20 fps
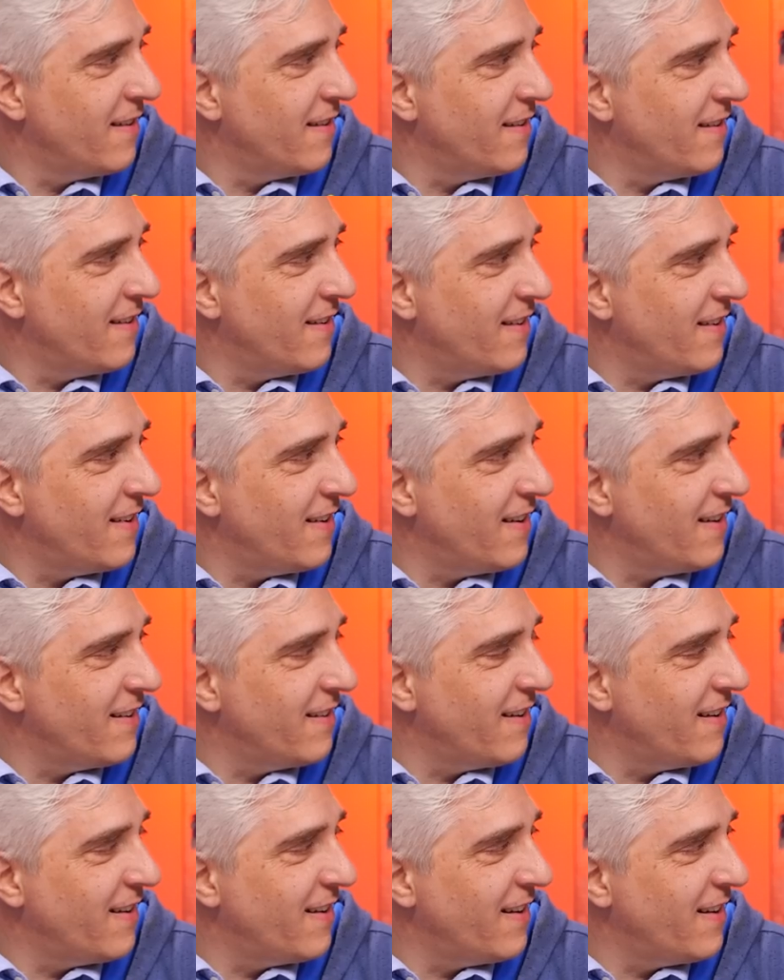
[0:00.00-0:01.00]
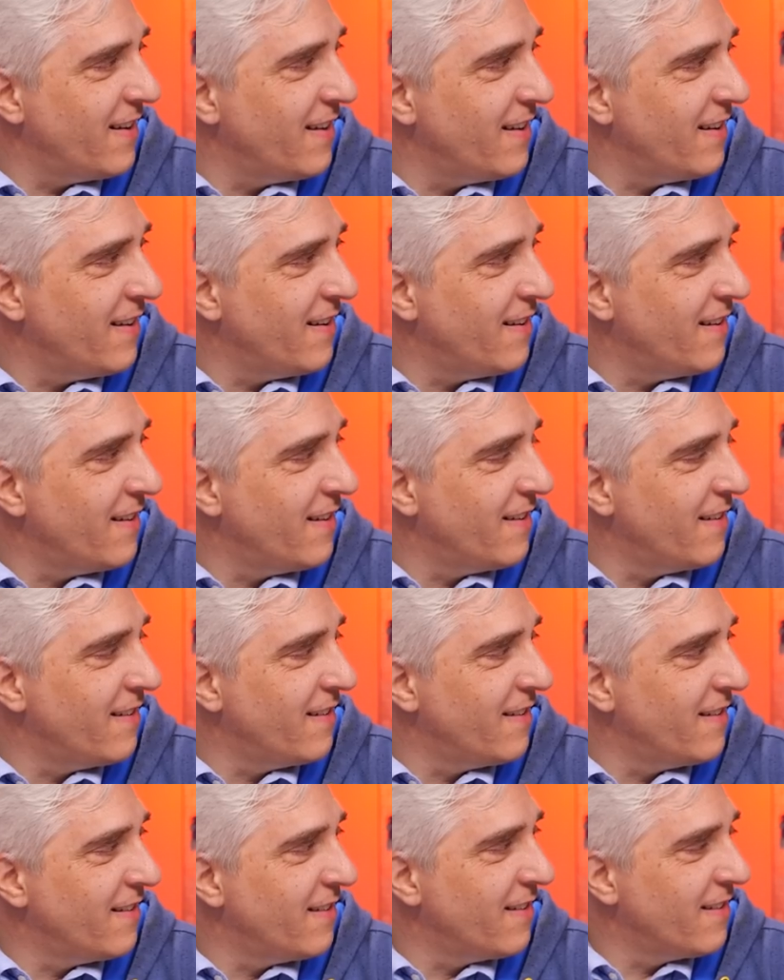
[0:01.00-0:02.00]

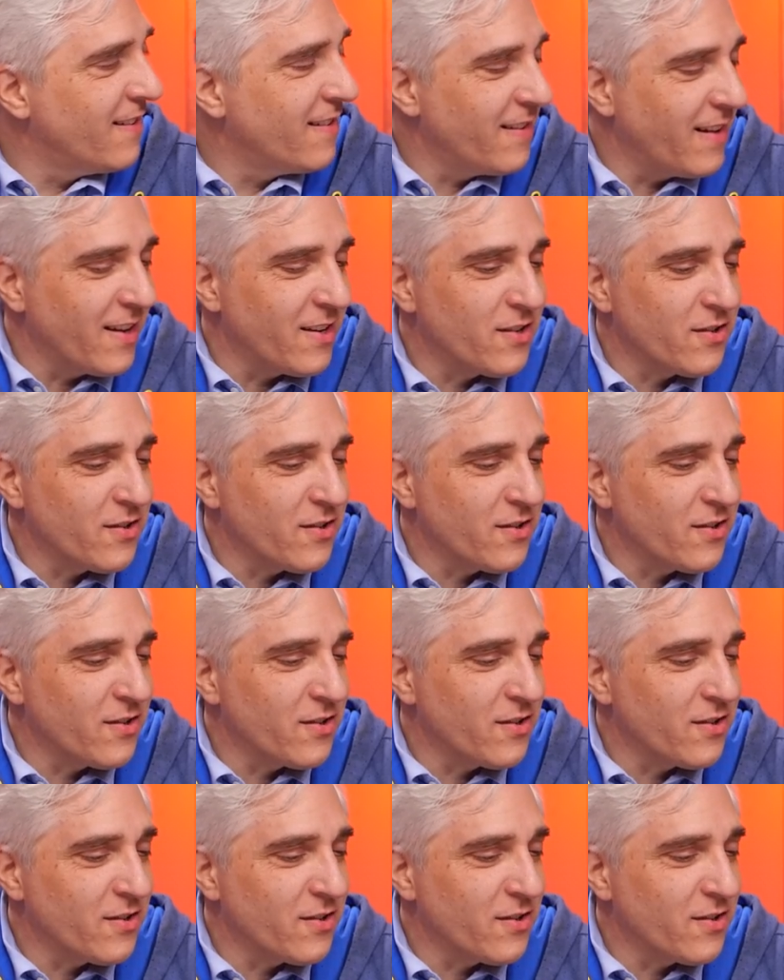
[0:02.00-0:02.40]
(silent)